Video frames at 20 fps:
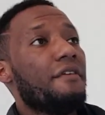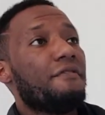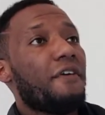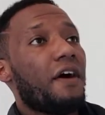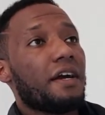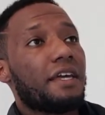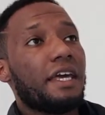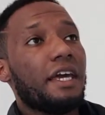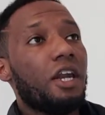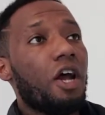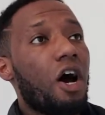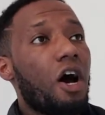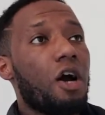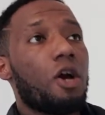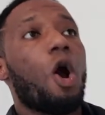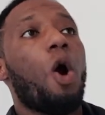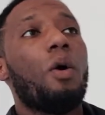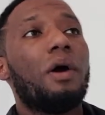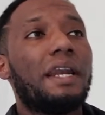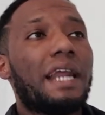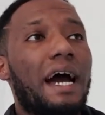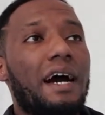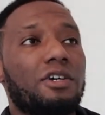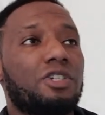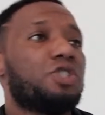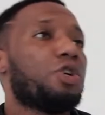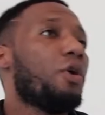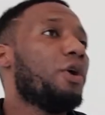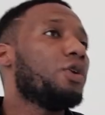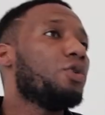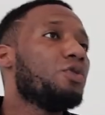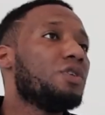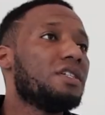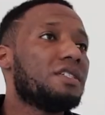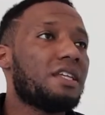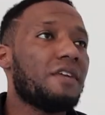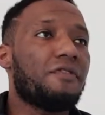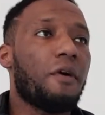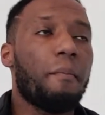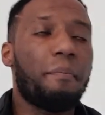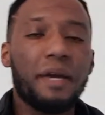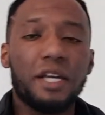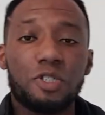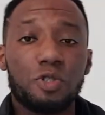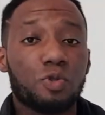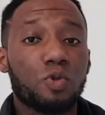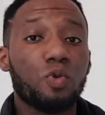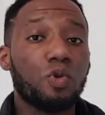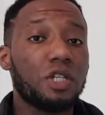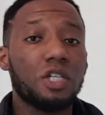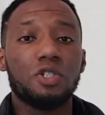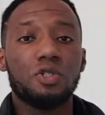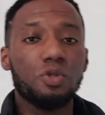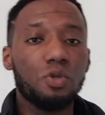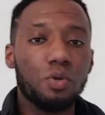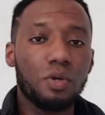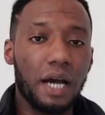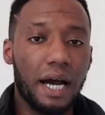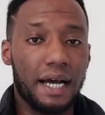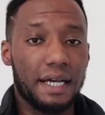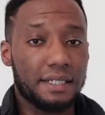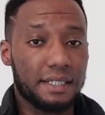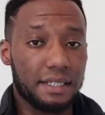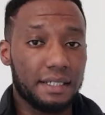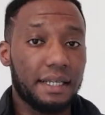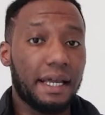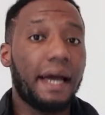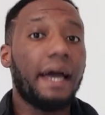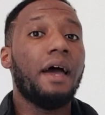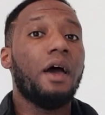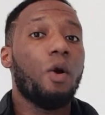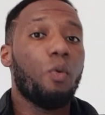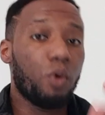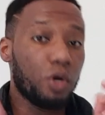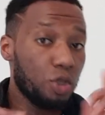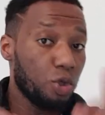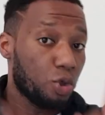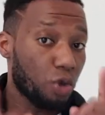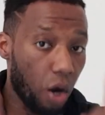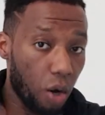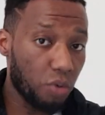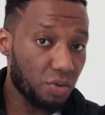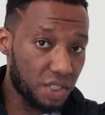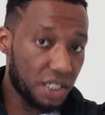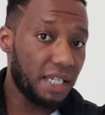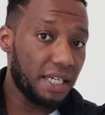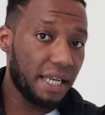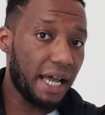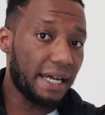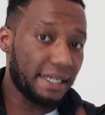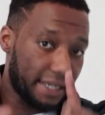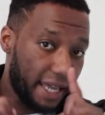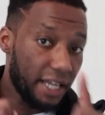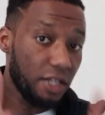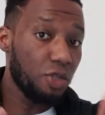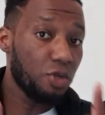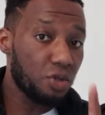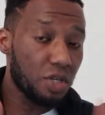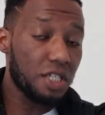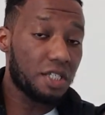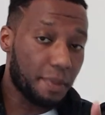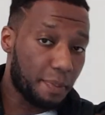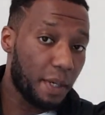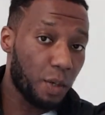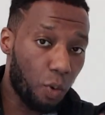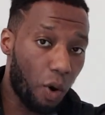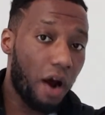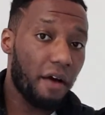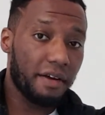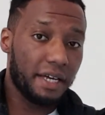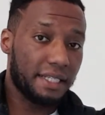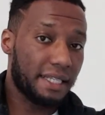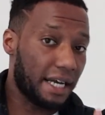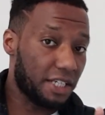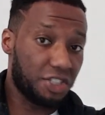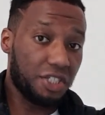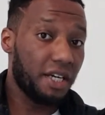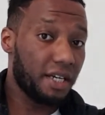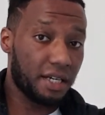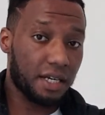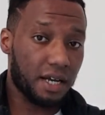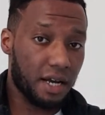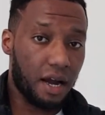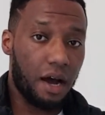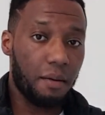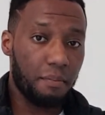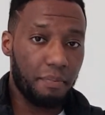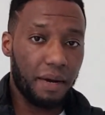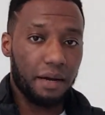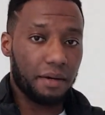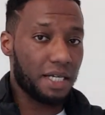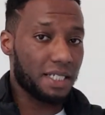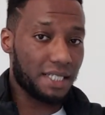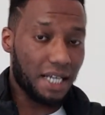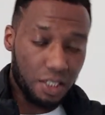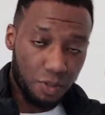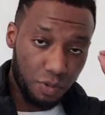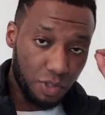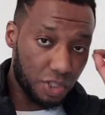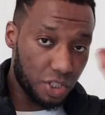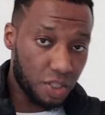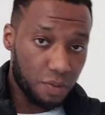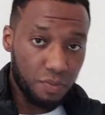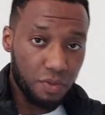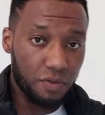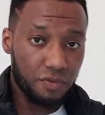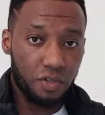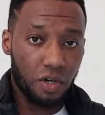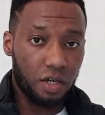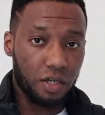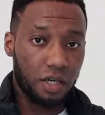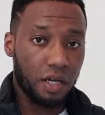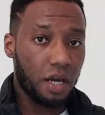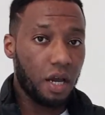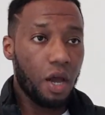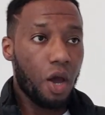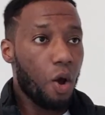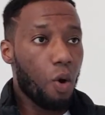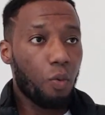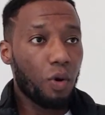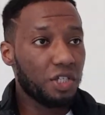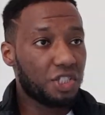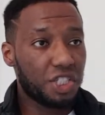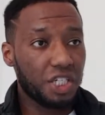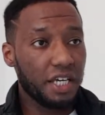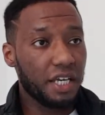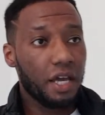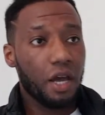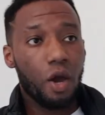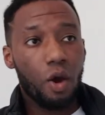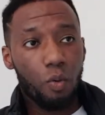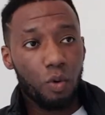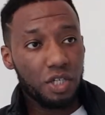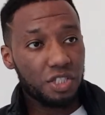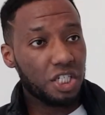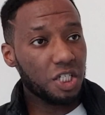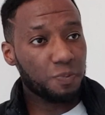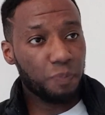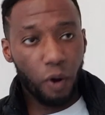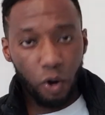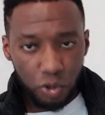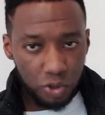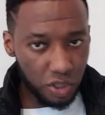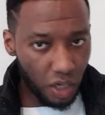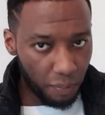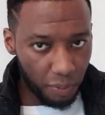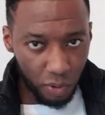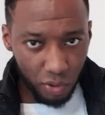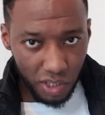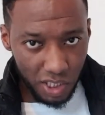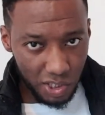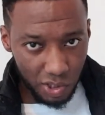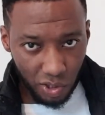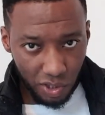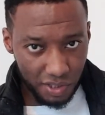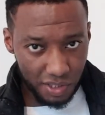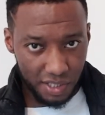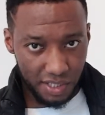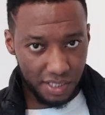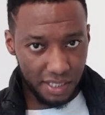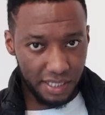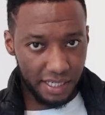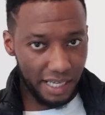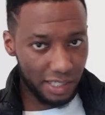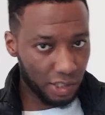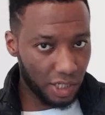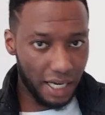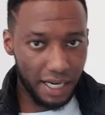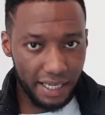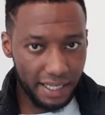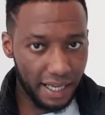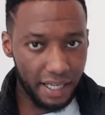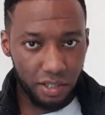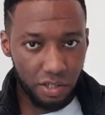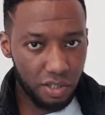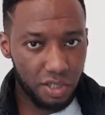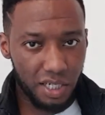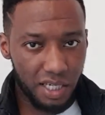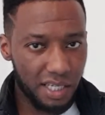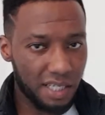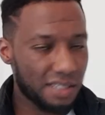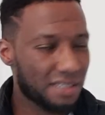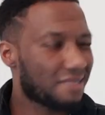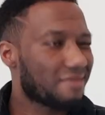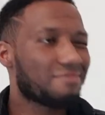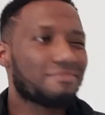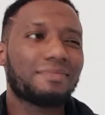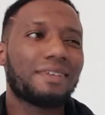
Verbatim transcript: fucking her going out, showing all these different pictures, all these new guys and that. When you don't see that, then you need to be worried that she ain't gonna come back because that's when she's moved on. When she when she's posting up all this nonsense and that trying to get you jealous,